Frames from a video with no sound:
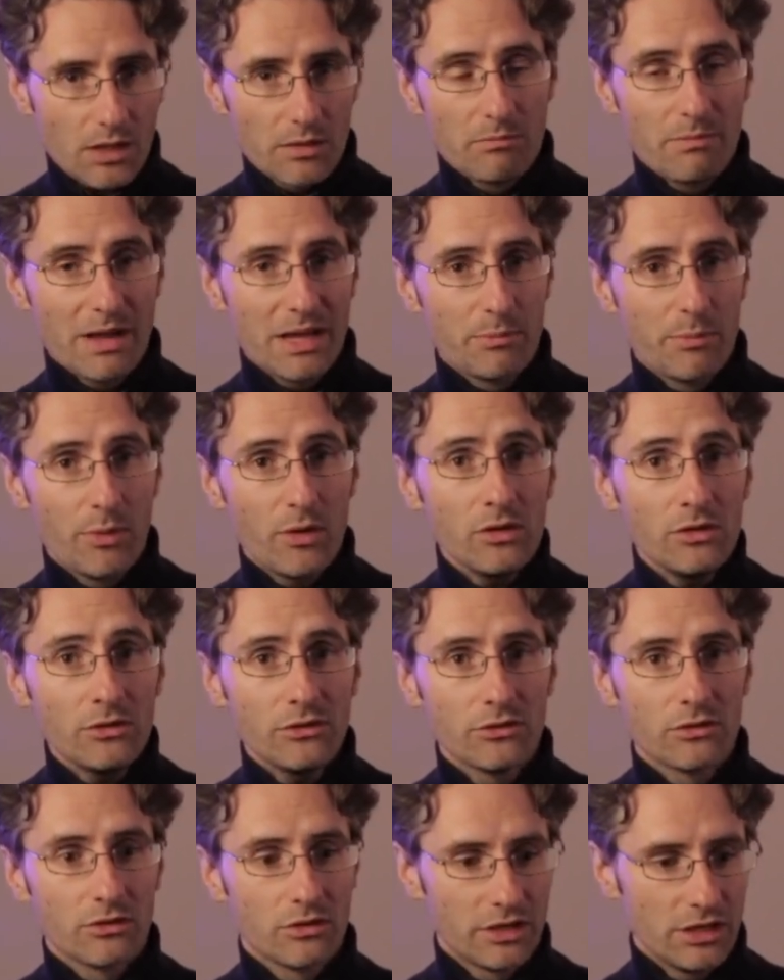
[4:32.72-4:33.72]
my
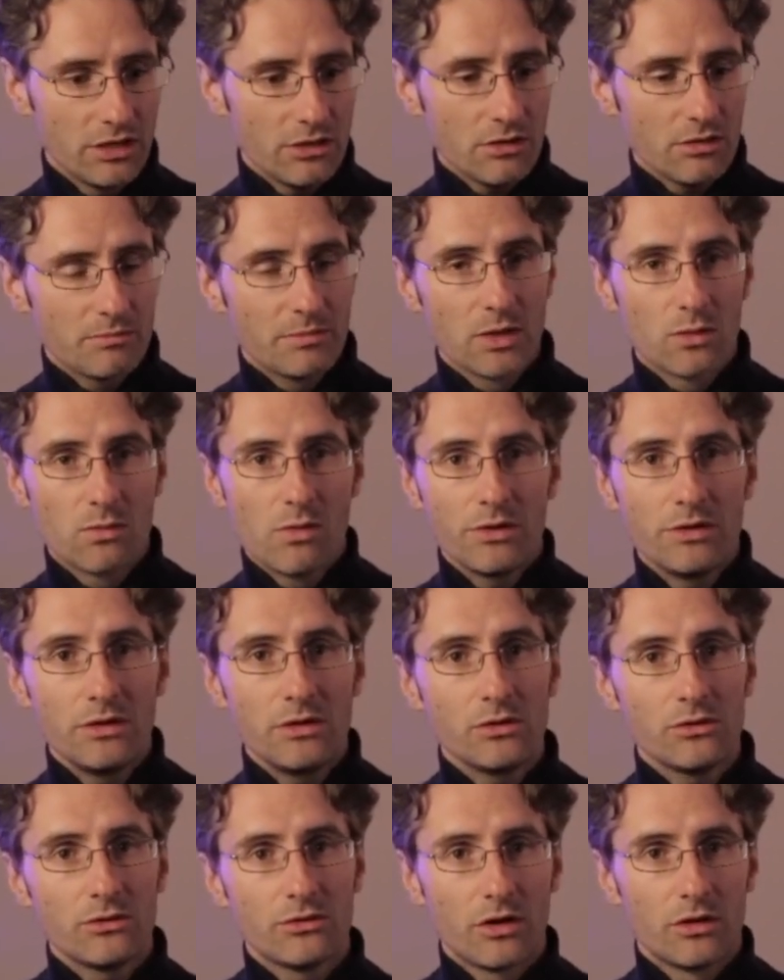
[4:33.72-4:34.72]
pulse here, my quarter
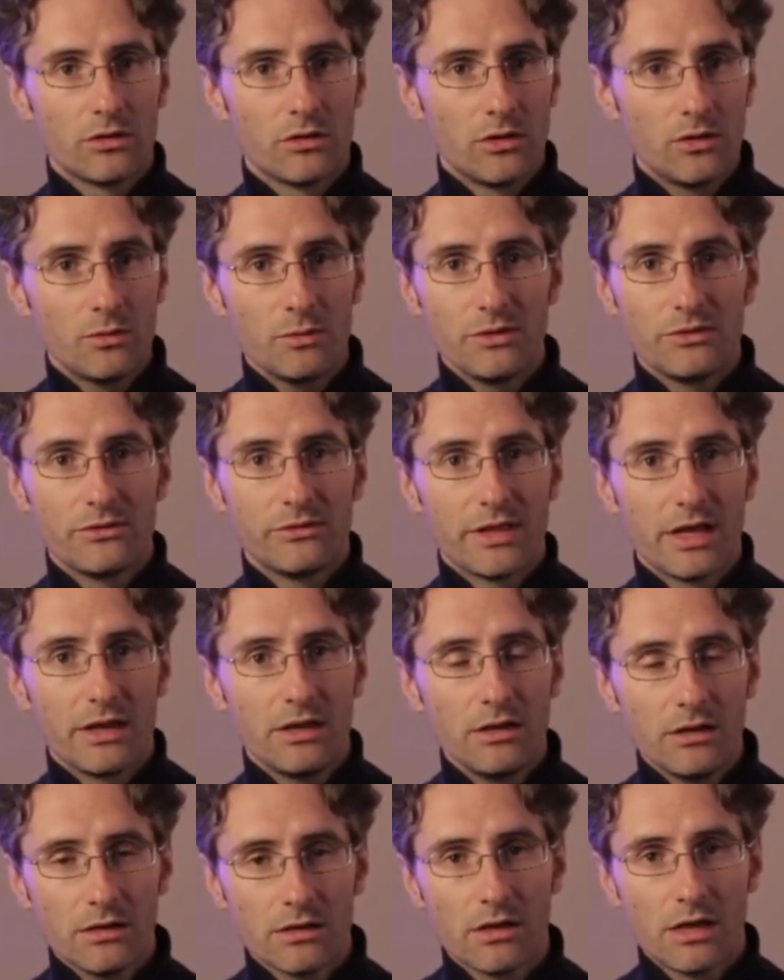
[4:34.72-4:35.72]
notes are always
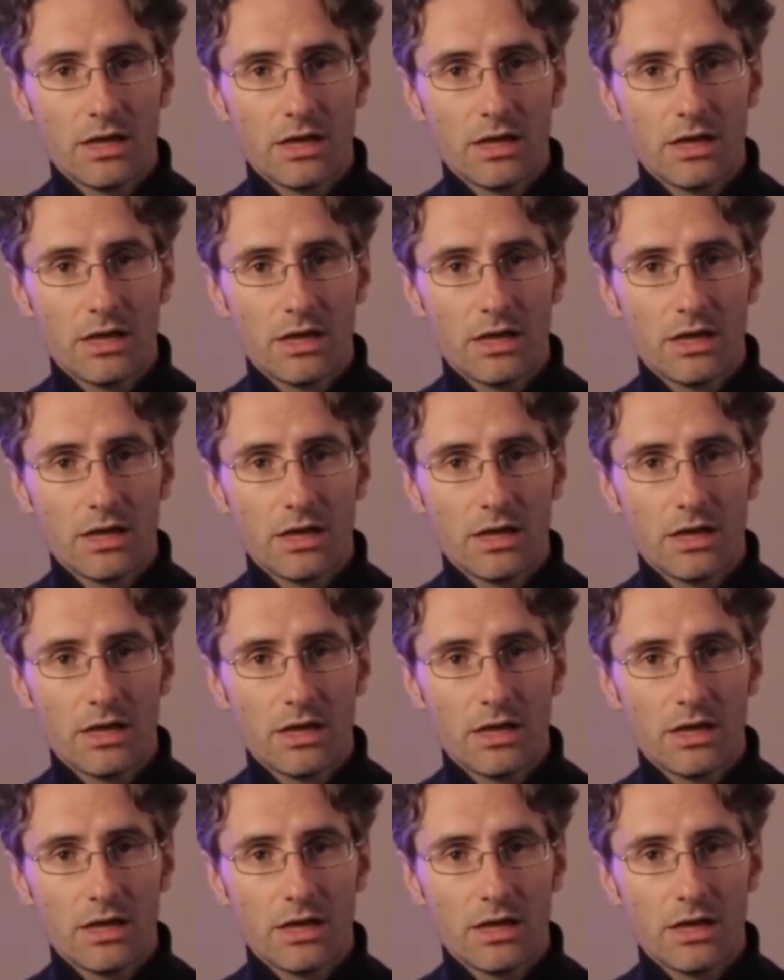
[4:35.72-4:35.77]
steady.